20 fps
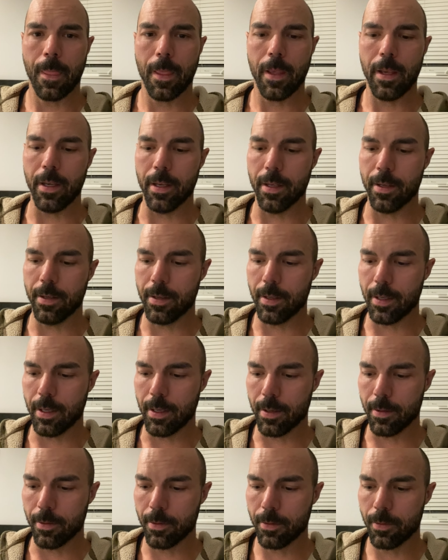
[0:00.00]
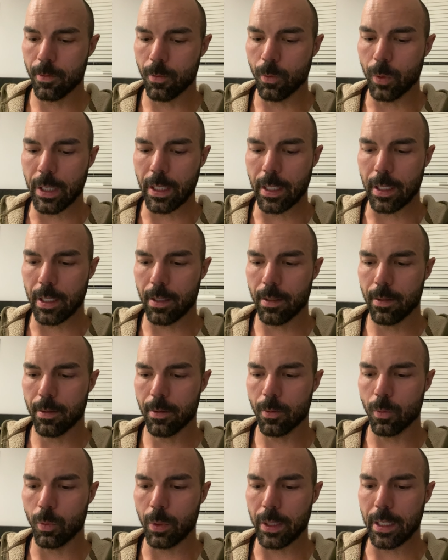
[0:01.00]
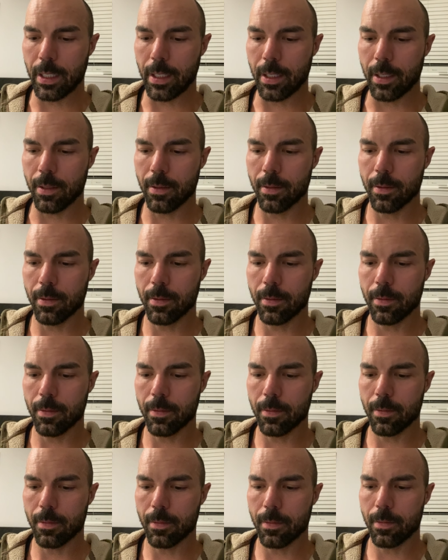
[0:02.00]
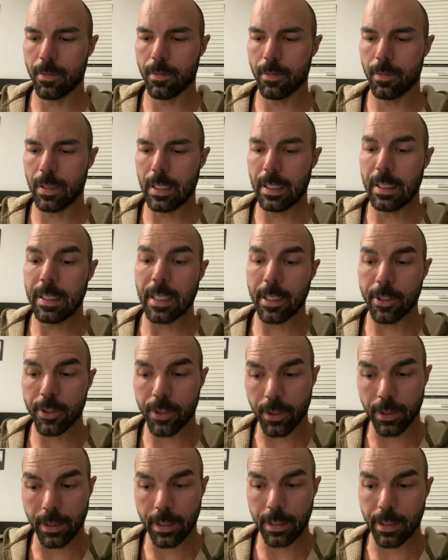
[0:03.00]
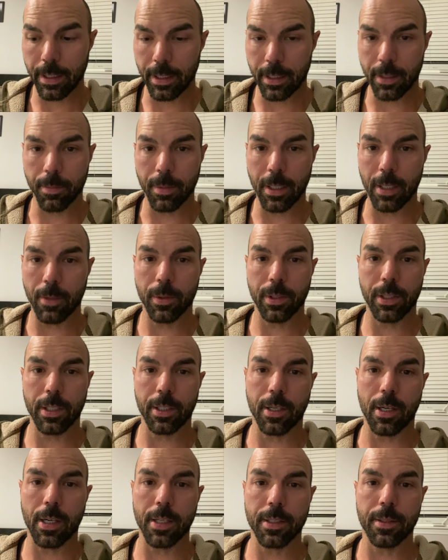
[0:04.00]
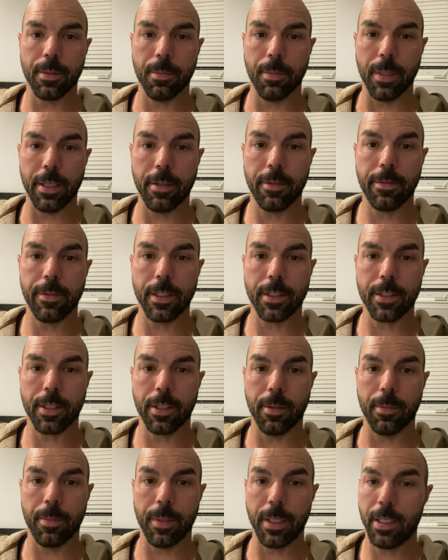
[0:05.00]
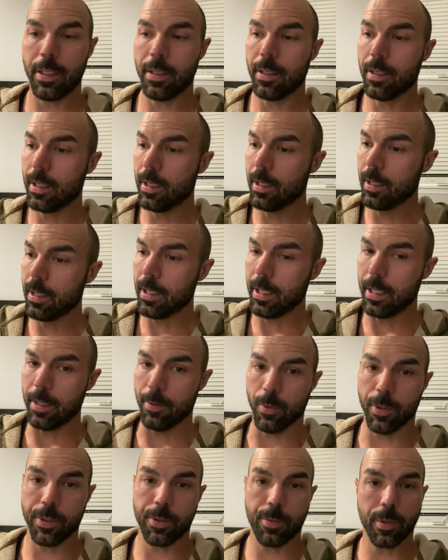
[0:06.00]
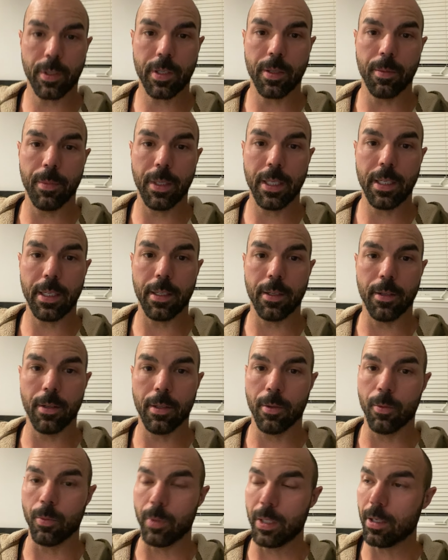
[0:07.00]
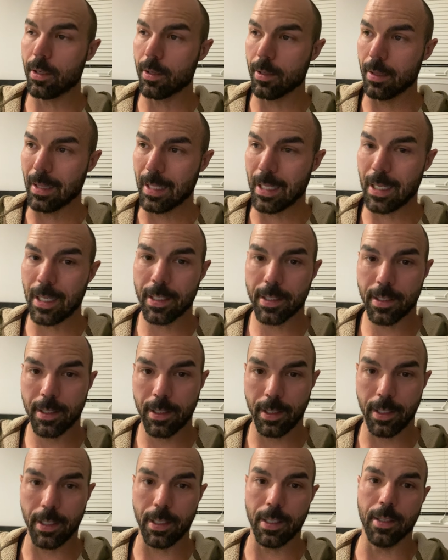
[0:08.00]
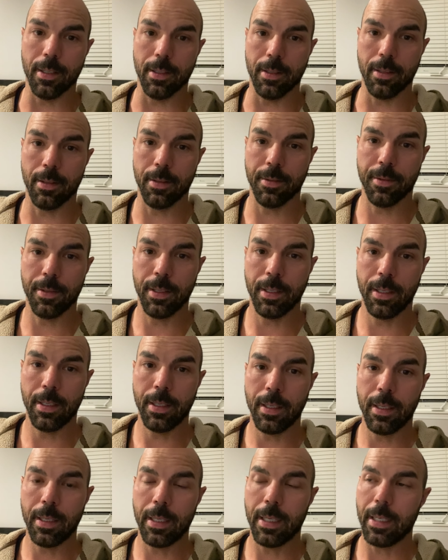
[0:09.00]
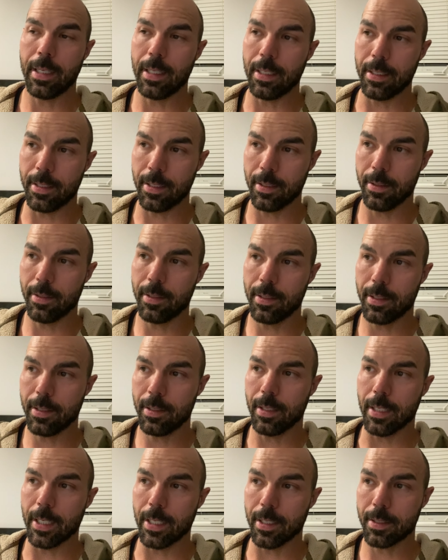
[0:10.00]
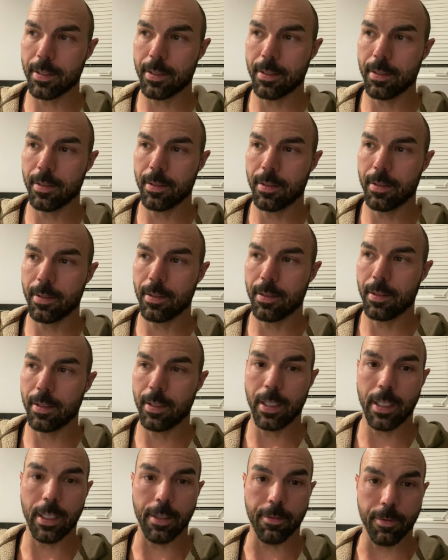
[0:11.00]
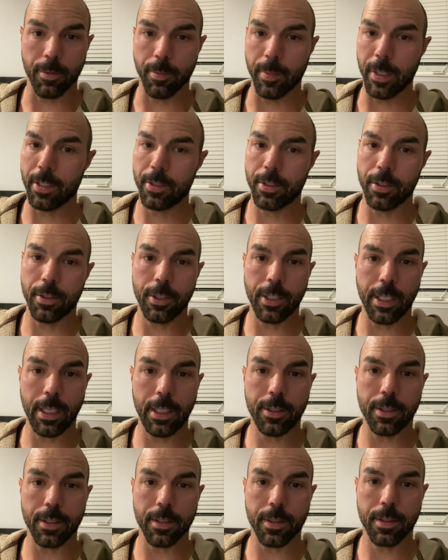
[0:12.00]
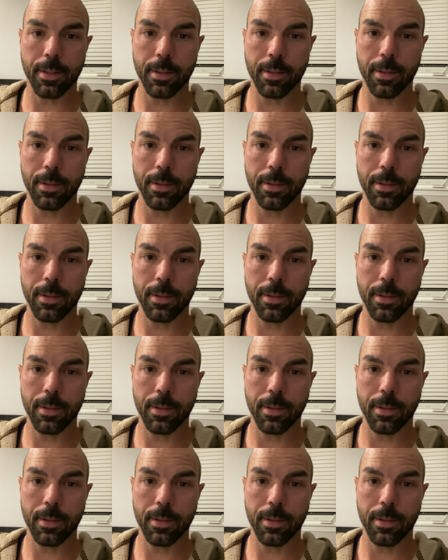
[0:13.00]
And uh, we, we intentionally think about what the cost and benefit's going to be. And once we're committed, we are locked in until and unless information changes